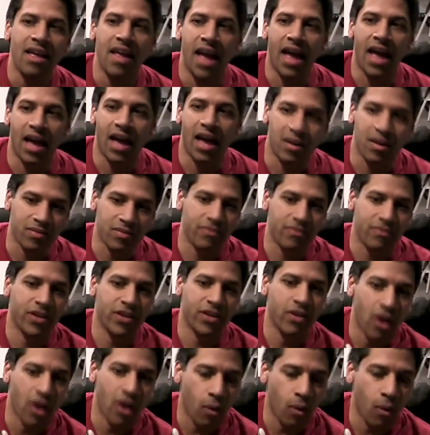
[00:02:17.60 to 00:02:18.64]
and
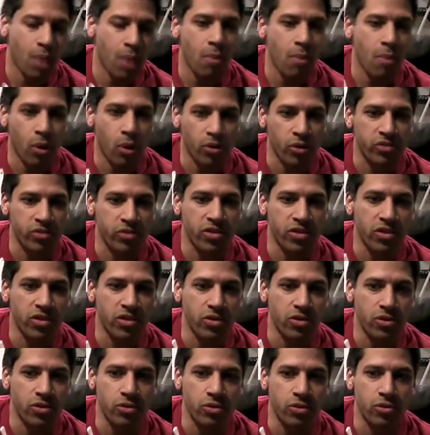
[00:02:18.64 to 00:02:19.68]
figure out what motors to
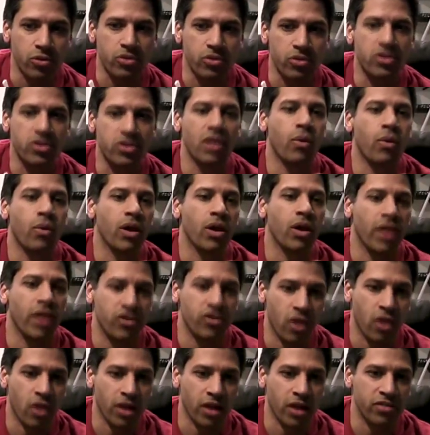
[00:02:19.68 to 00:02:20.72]
use and what
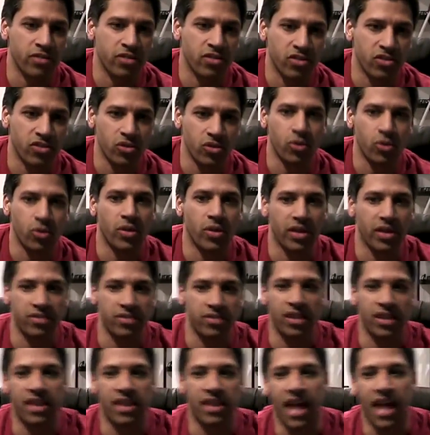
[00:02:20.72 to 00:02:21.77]
electronics to do and things
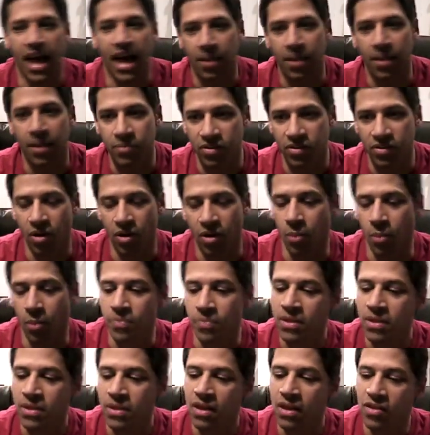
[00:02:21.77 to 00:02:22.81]
like that. So
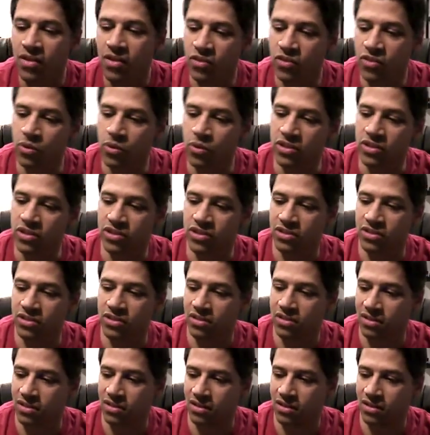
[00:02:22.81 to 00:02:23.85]
this was
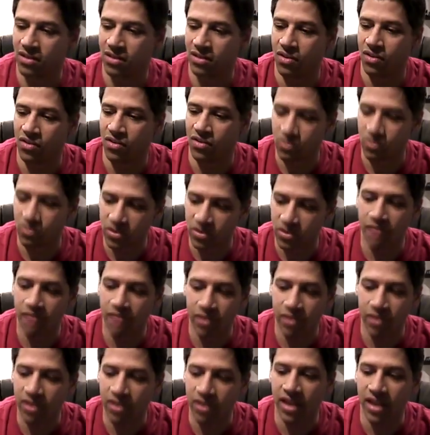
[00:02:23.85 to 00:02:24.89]

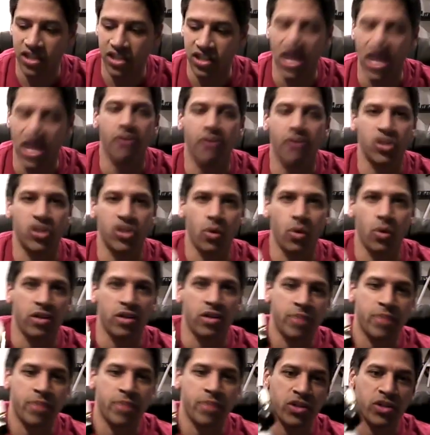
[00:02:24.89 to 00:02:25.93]
definitely like a challenging one,
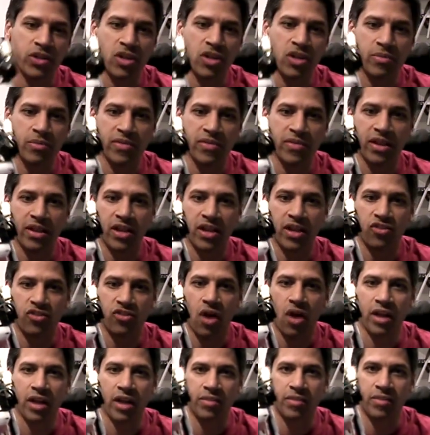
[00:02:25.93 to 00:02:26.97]
especially in terms of the
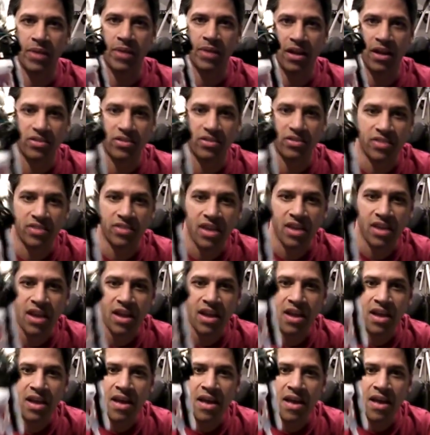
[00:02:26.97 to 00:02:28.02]
electronics, because
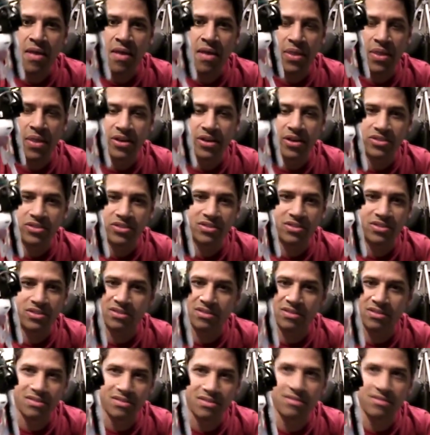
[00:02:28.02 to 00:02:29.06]

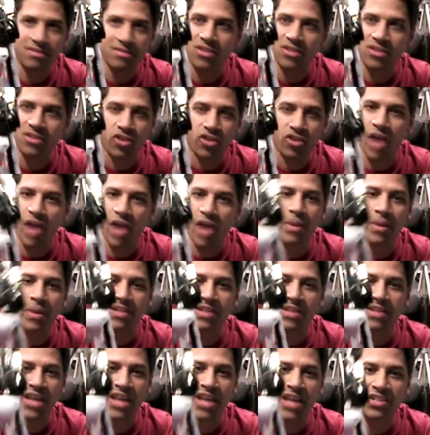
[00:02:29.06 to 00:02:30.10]
you're cramming
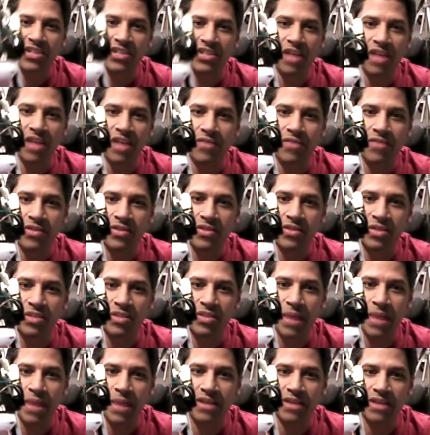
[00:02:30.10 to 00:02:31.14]
a ton of stuff in this
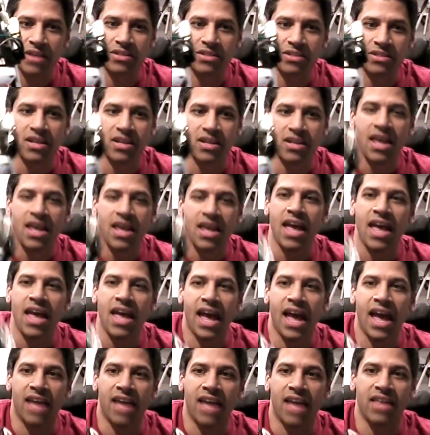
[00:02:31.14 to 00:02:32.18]
space,
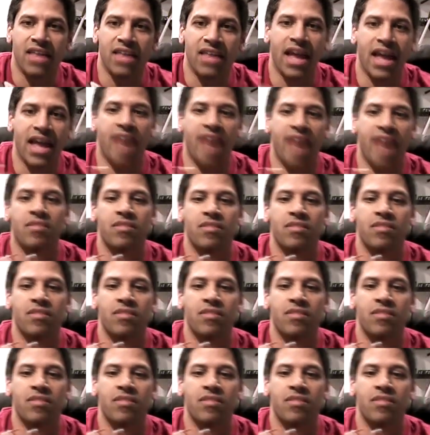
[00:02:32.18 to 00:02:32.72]
and then it has